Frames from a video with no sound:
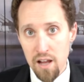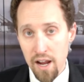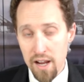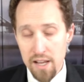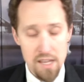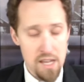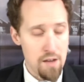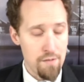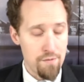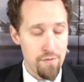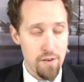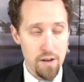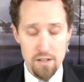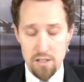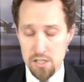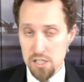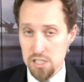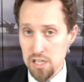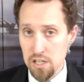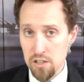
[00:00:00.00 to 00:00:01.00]
I can't find a
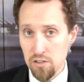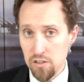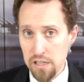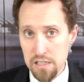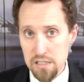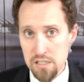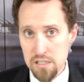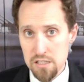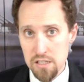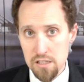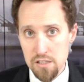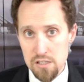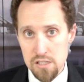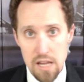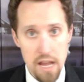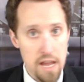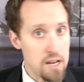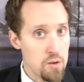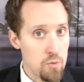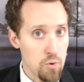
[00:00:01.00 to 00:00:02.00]
single instance
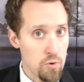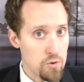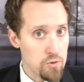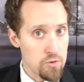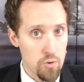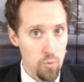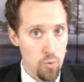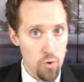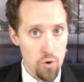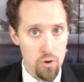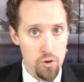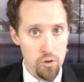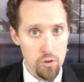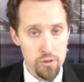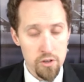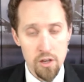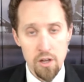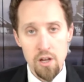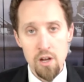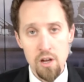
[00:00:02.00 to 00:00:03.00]
anywhere in the
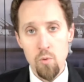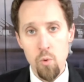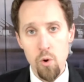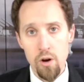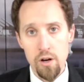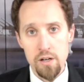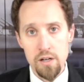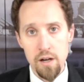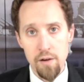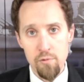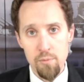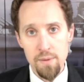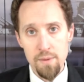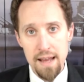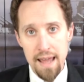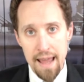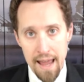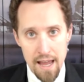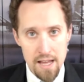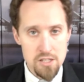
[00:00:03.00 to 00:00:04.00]
world where a
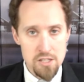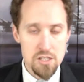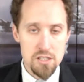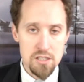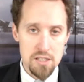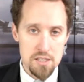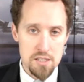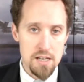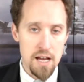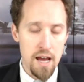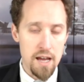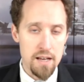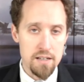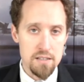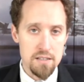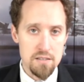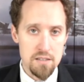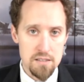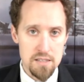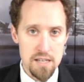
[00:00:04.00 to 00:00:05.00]
government hasn't
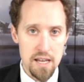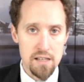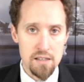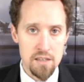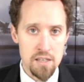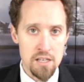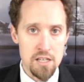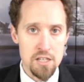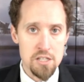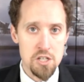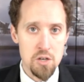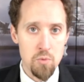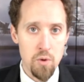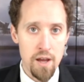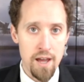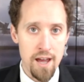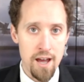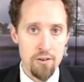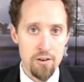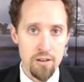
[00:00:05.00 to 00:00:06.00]
decided to take the easy
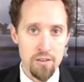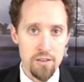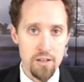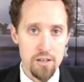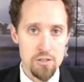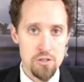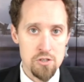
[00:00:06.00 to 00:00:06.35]
way out on this.